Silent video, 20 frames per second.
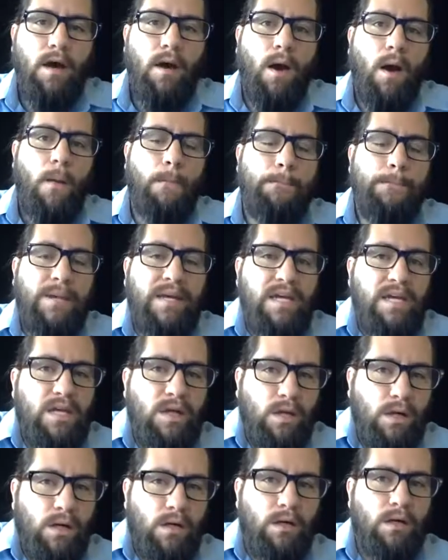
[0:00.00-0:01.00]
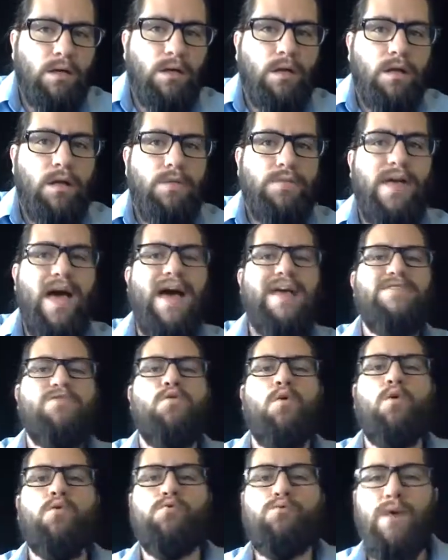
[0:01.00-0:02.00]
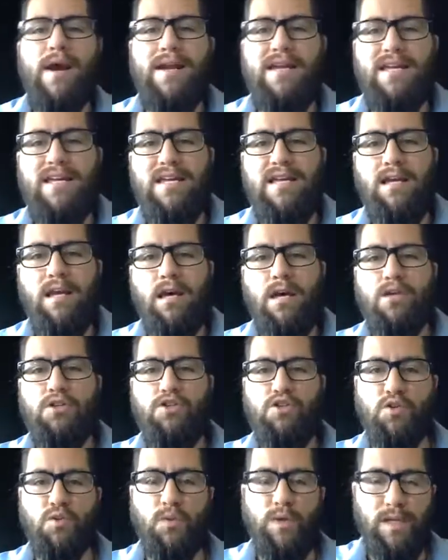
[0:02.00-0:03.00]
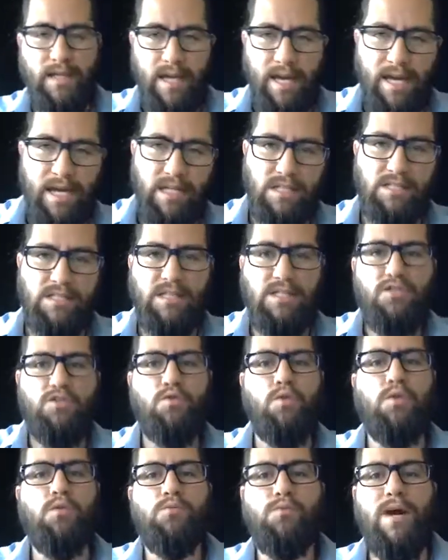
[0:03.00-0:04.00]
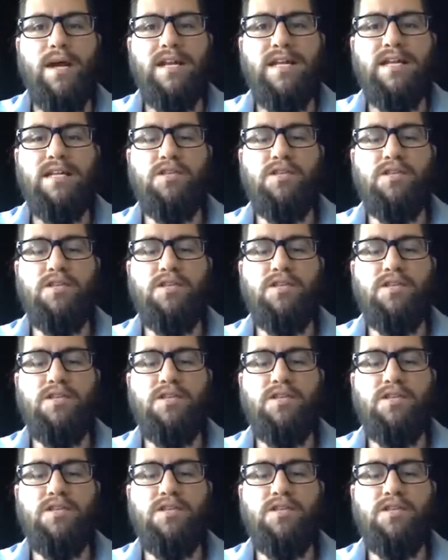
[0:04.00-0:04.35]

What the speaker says: appear that you're ready to engage, that you're ready